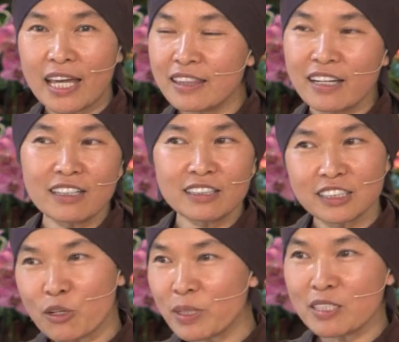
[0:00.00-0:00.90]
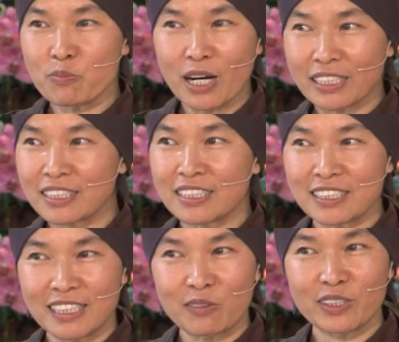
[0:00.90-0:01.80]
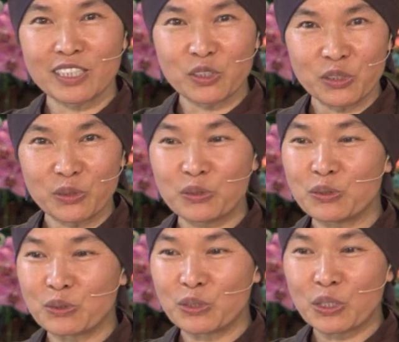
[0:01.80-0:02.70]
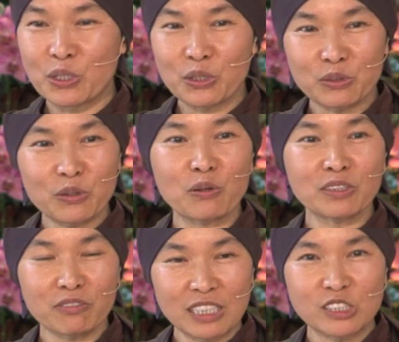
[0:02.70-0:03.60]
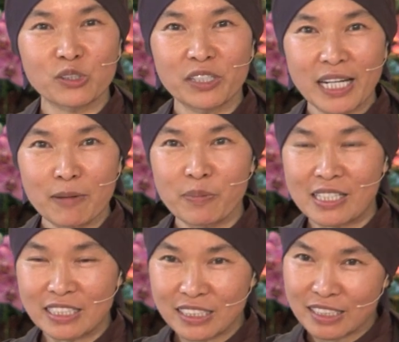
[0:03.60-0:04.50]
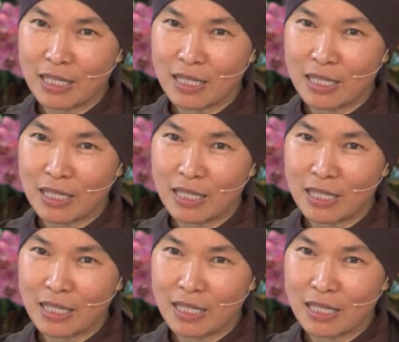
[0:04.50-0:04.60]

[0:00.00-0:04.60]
And there are so many practices that we can do to cultivate joy and happiness.